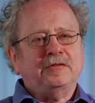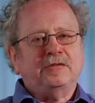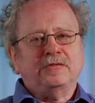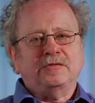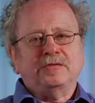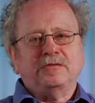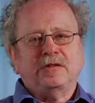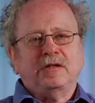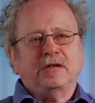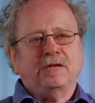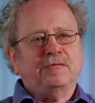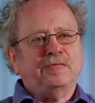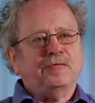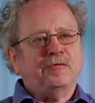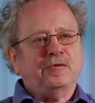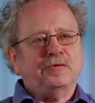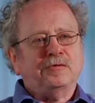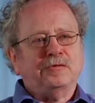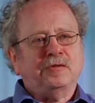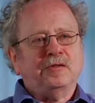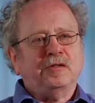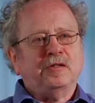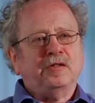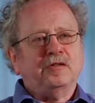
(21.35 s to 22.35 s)
to sell for
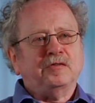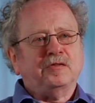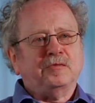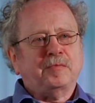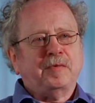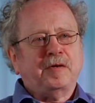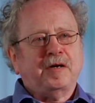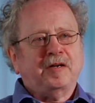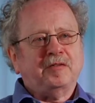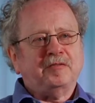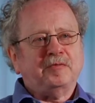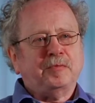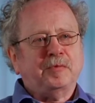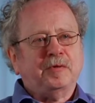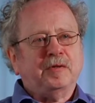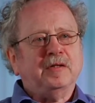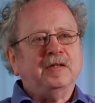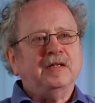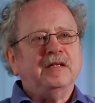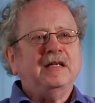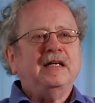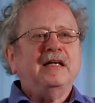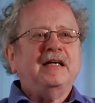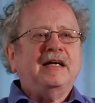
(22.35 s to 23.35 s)
as little as possible.